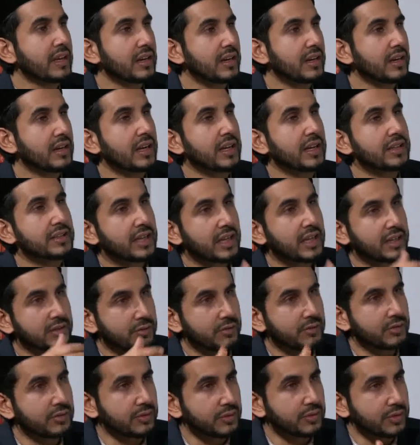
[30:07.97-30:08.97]
and
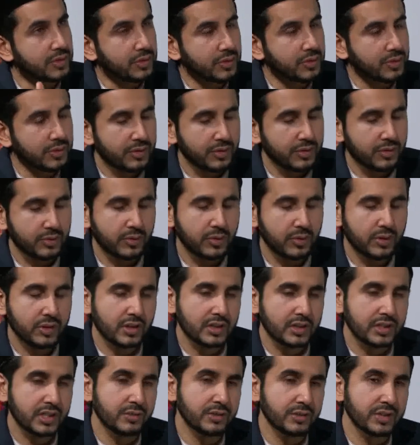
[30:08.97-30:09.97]
then, you know, we'll
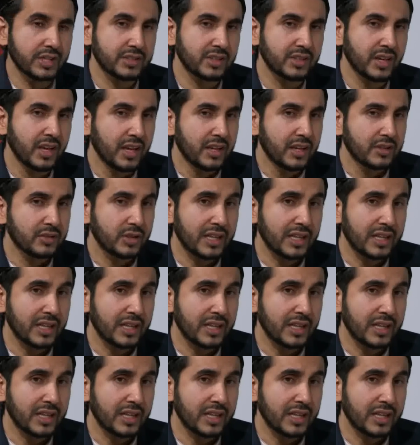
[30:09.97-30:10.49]
continue this.